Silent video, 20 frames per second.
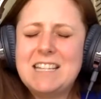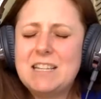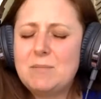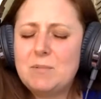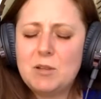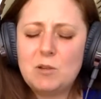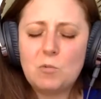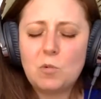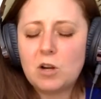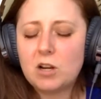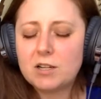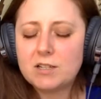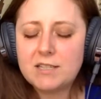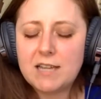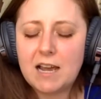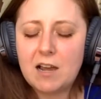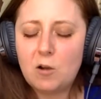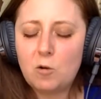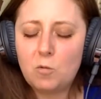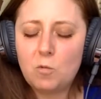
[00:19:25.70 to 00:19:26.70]
to be worked
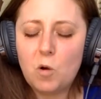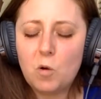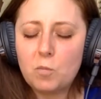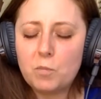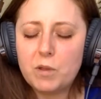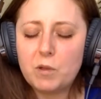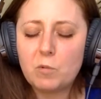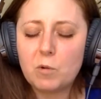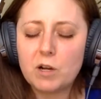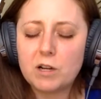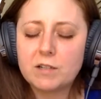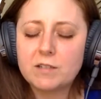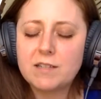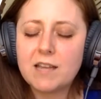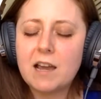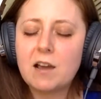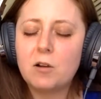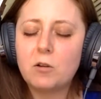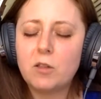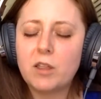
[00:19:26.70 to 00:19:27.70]
out won't be worked
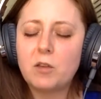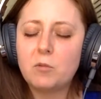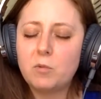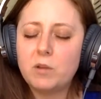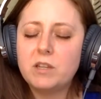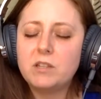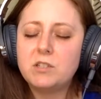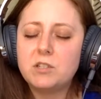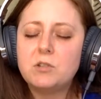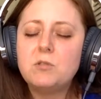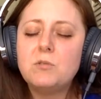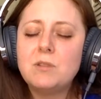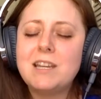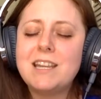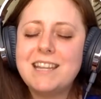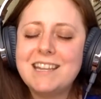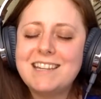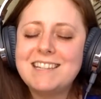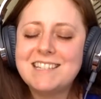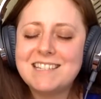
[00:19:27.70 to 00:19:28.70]
out. Like, we do
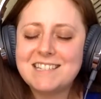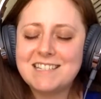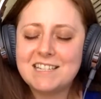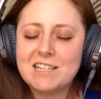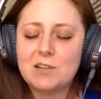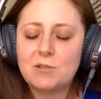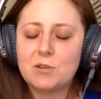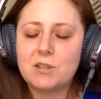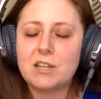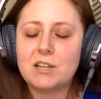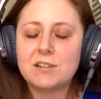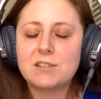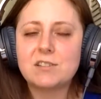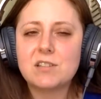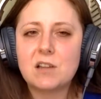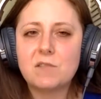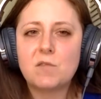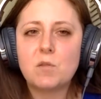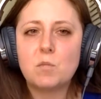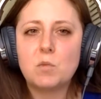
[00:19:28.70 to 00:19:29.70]
need to deal with our
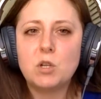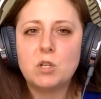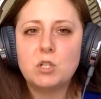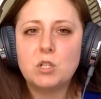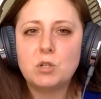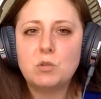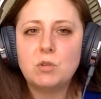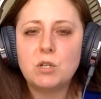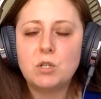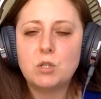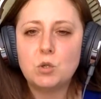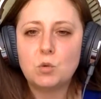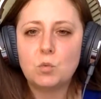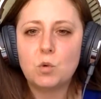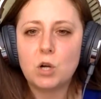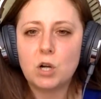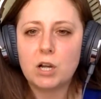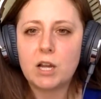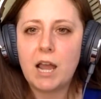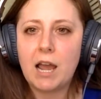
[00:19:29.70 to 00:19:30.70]
stuff, and we do need to
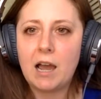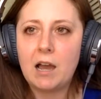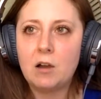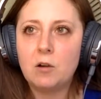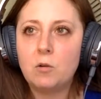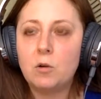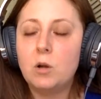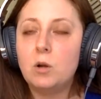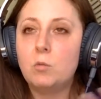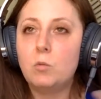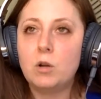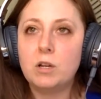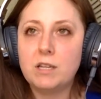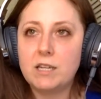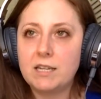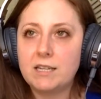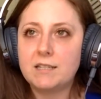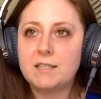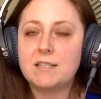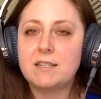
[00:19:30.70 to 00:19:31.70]
work out what
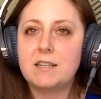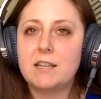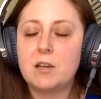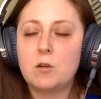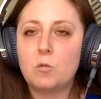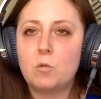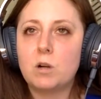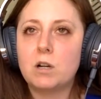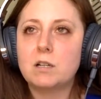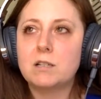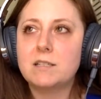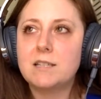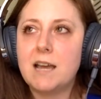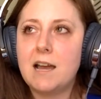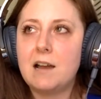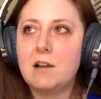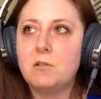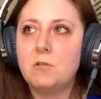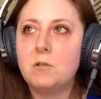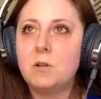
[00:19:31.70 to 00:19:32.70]
needs to get worked
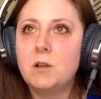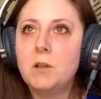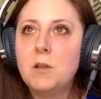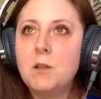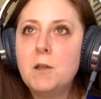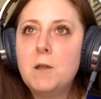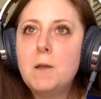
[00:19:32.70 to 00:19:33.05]
out.